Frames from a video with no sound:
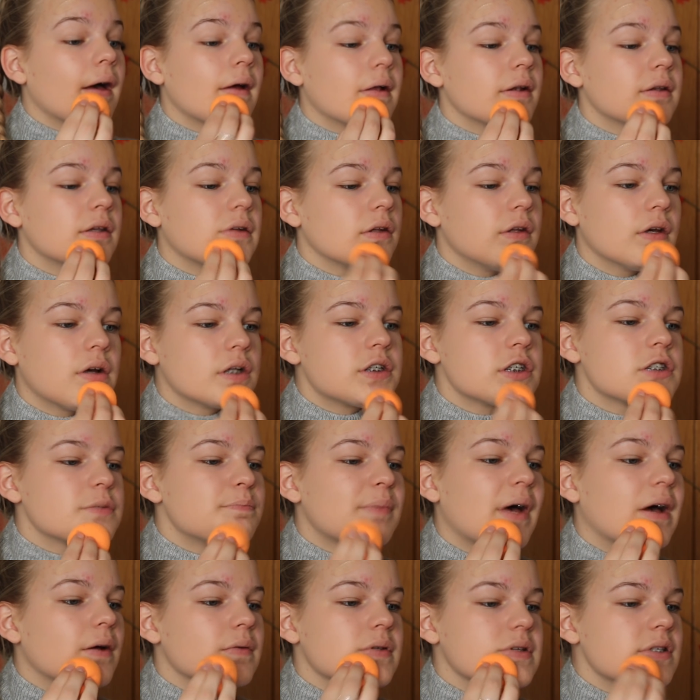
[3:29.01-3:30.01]
And you're
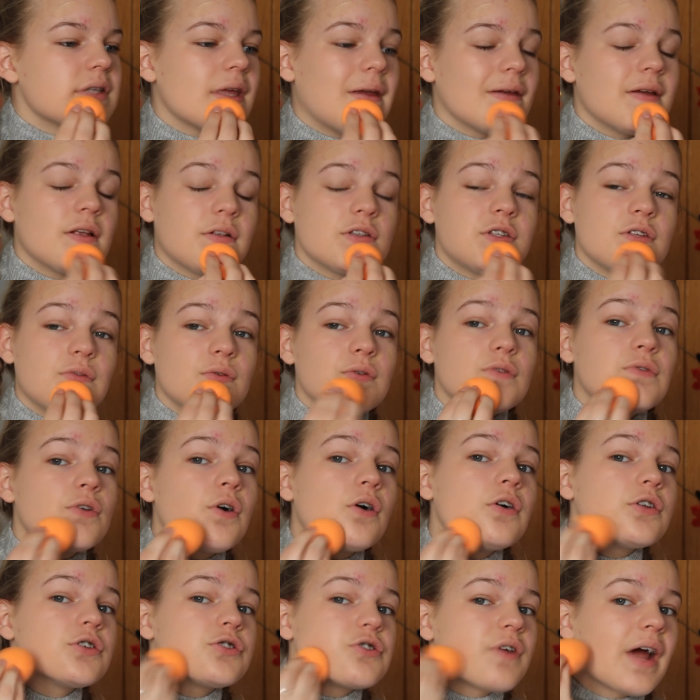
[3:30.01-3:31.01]
just bouncing, do
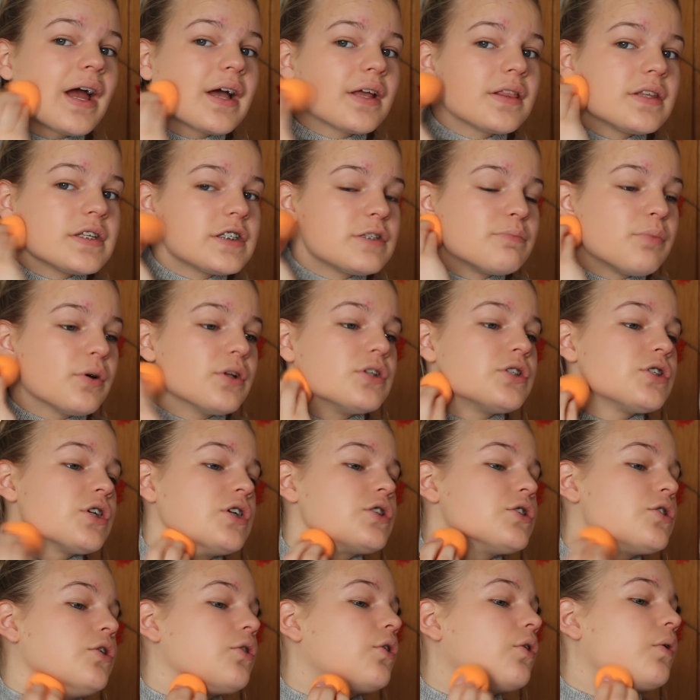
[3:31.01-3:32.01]
not drag the sponge
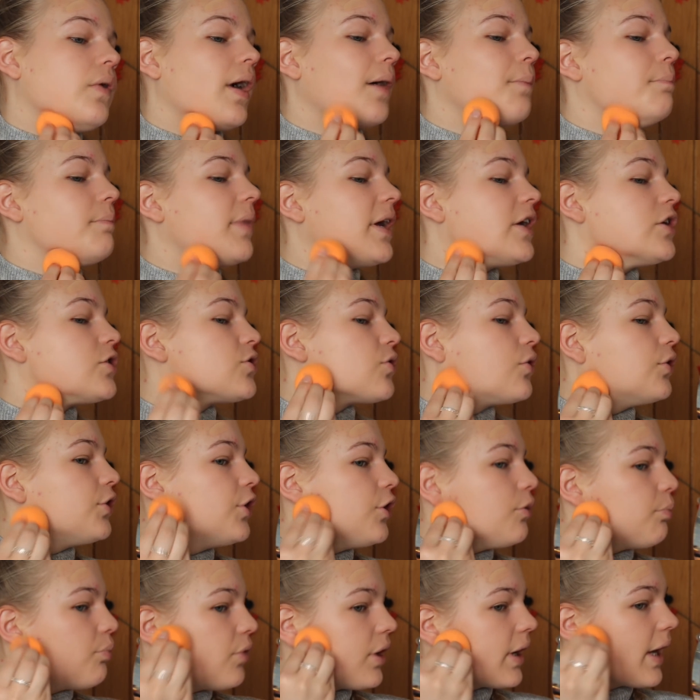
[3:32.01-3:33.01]
at all, and make sure
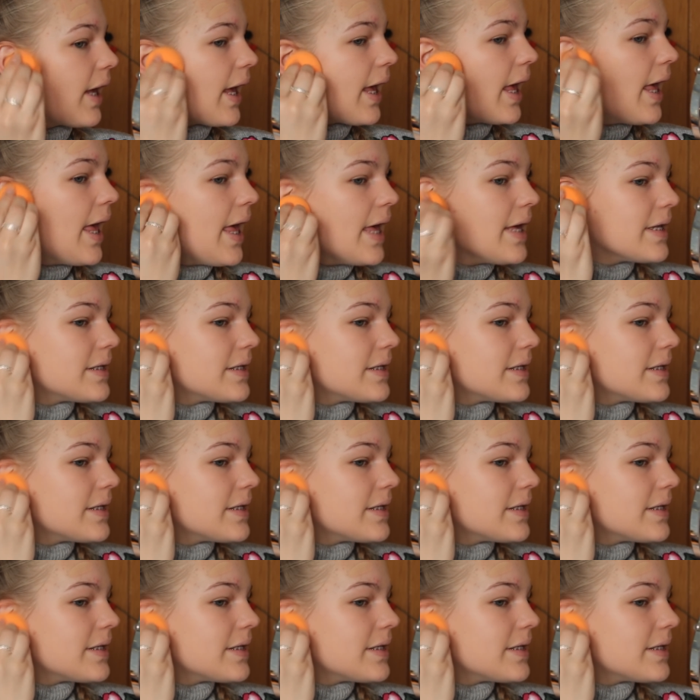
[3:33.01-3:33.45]
you bring it